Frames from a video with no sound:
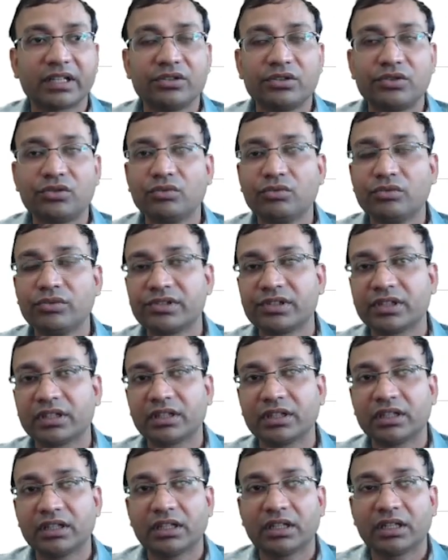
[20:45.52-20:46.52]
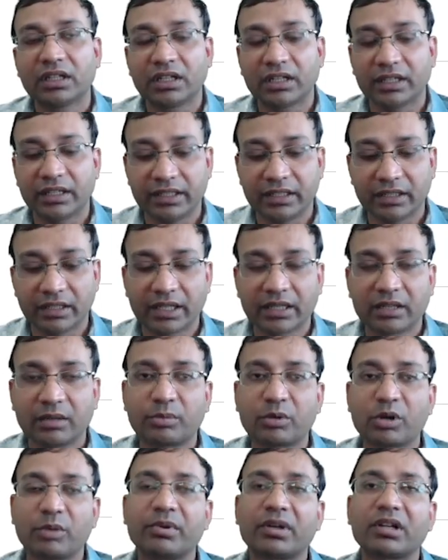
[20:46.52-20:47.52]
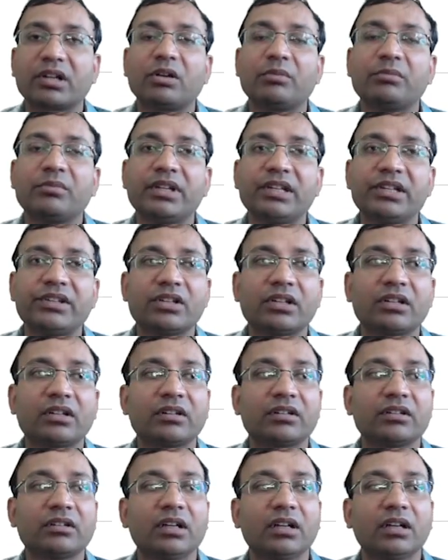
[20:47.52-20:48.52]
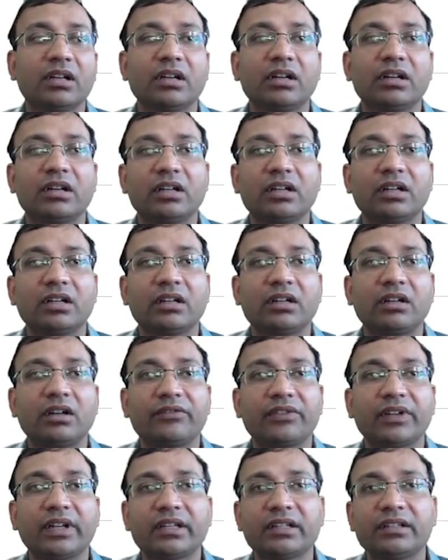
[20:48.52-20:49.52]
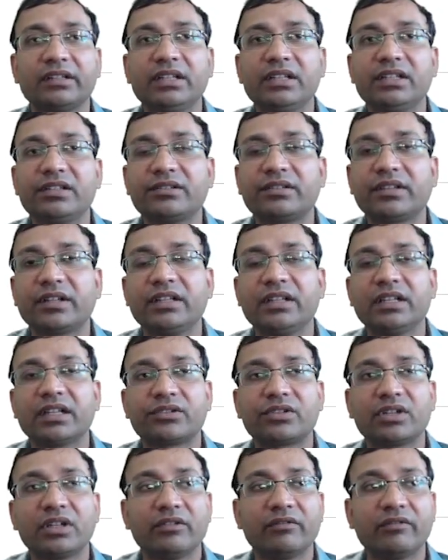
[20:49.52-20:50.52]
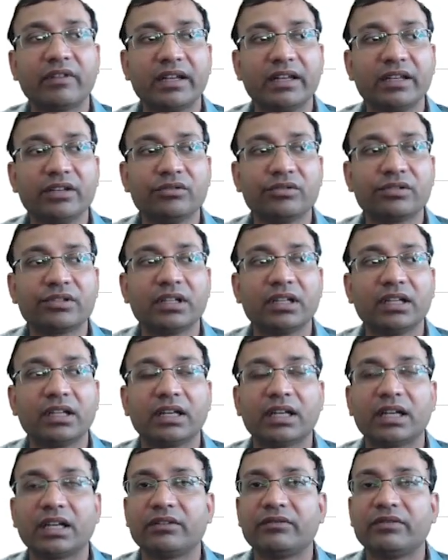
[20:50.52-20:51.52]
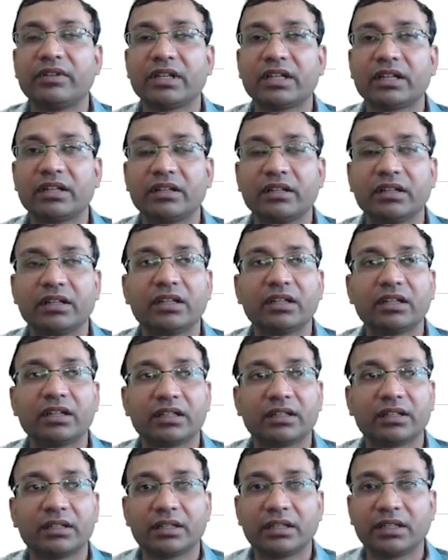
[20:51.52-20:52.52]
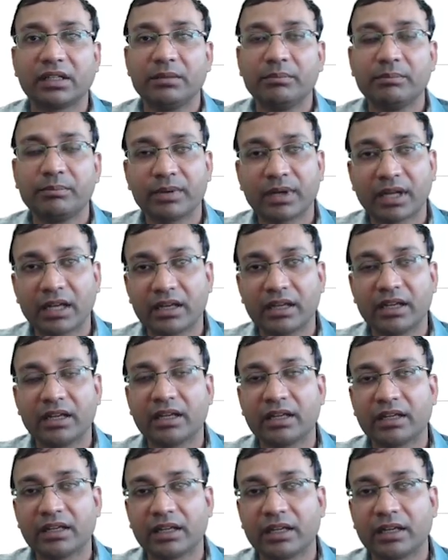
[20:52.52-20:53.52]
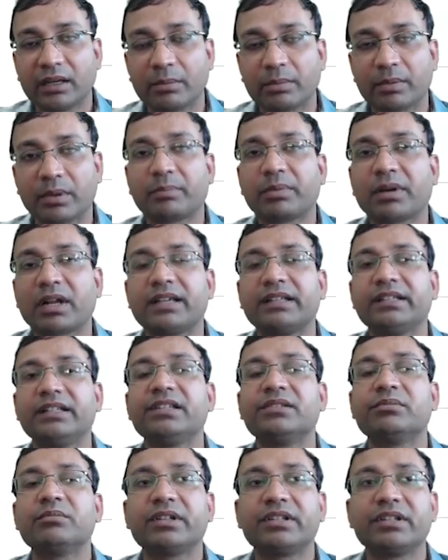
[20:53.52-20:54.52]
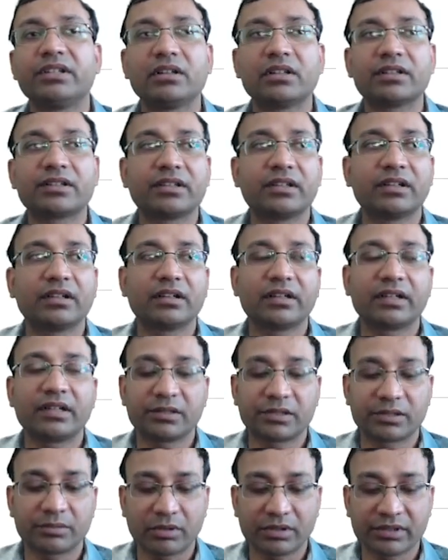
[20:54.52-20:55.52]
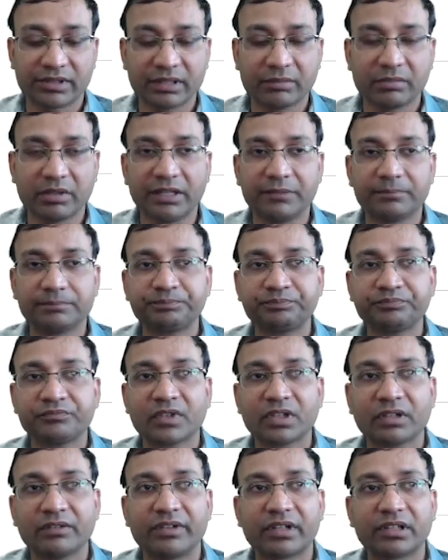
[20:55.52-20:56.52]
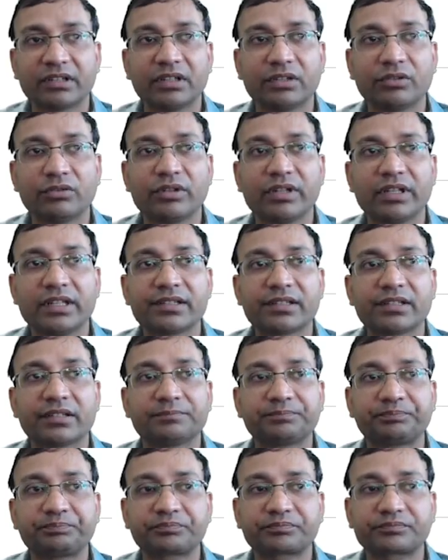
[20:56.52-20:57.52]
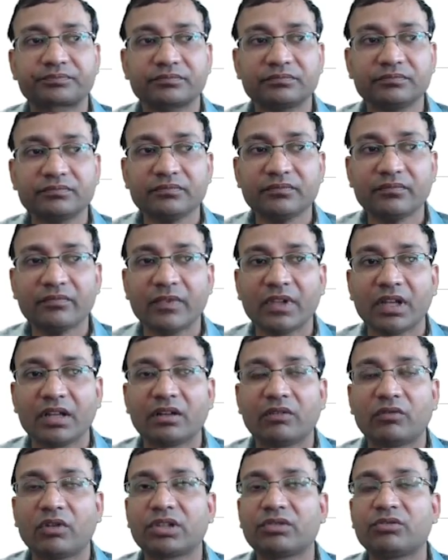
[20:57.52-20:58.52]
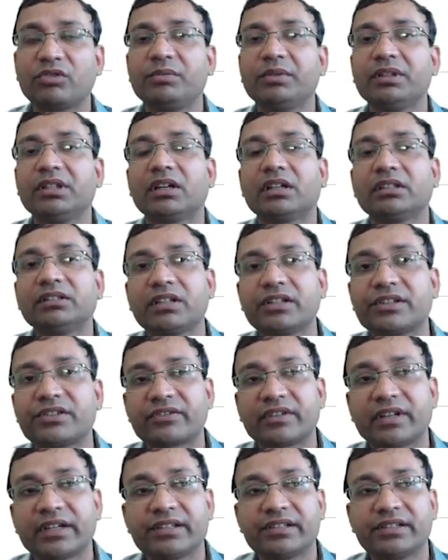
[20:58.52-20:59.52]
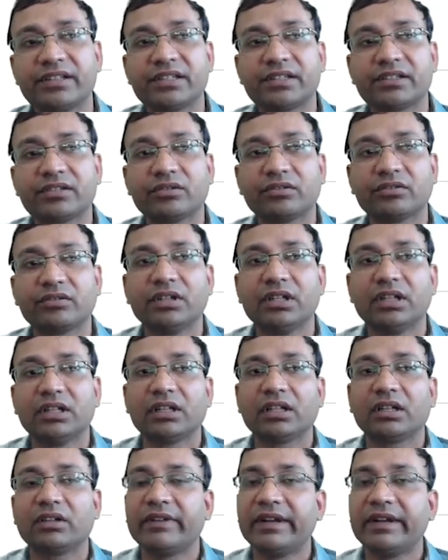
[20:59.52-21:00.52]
we can choose like a proper combination of like these three actually values, and we can apply these materials responsibly. Further to this, what could be the other strategies? So